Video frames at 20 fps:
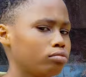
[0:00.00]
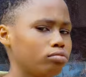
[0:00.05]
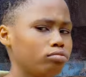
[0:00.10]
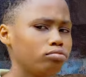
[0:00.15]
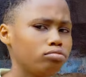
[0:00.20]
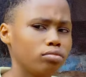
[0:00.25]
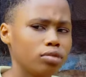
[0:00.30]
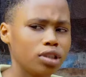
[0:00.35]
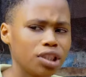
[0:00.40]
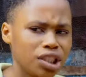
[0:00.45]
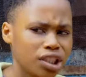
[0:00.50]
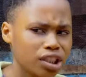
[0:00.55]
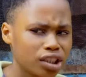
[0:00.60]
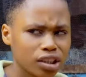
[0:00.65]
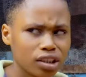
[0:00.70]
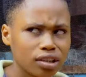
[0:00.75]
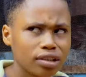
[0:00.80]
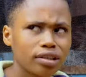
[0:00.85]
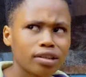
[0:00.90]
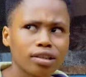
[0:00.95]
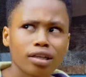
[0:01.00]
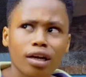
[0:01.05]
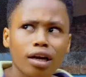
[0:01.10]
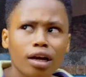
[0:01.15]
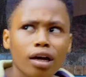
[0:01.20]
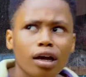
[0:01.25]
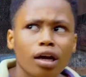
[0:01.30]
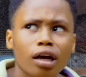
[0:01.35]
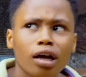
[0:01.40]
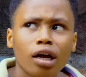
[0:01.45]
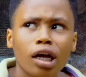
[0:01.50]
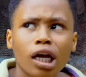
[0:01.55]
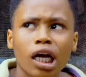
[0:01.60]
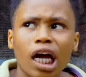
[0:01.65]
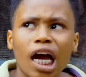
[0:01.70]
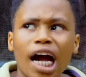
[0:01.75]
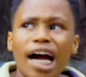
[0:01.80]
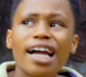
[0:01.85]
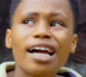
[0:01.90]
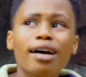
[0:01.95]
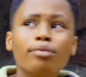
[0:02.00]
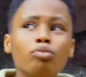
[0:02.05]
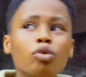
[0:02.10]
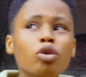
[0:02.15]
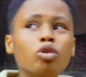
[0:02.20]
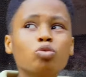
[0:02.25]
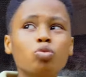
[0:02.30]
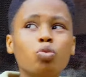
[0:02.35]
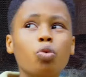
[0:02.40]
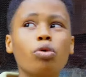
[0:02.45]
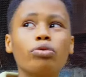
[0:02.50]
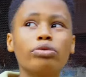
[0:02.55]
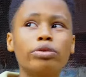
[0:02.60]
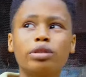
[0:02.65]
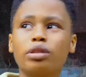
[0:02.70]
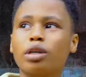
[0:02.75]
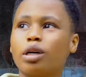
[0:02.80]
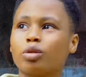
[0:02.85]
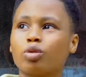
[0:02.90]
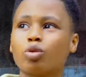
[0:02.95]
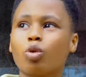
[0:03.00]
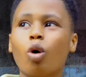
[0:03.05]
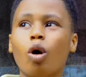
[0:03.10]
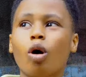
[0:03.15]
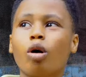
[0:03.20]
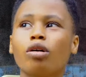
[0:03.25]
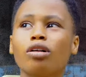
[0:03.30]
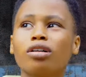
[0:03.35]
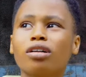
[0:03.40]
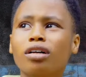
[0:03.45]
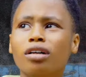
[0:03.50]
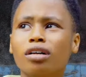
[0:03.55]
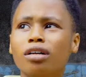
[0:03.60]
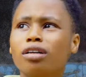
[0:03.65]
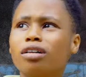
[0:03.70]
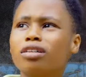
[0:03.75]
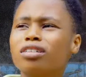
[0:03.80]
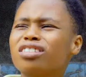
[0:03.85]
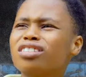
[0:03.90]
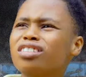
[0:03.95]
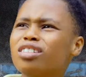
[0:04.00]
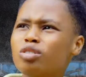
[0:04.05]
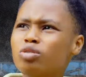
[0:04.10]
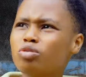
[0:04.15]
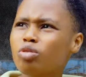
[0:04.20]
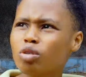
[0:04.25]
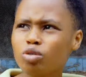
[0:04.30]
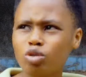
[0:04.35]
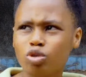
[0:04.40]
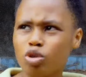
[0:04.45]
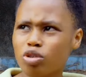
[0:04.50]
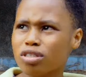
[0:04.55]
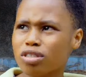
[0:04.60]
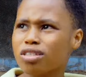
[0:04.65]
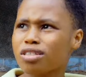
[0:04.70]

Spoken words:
Me? I am not worried at all It is not just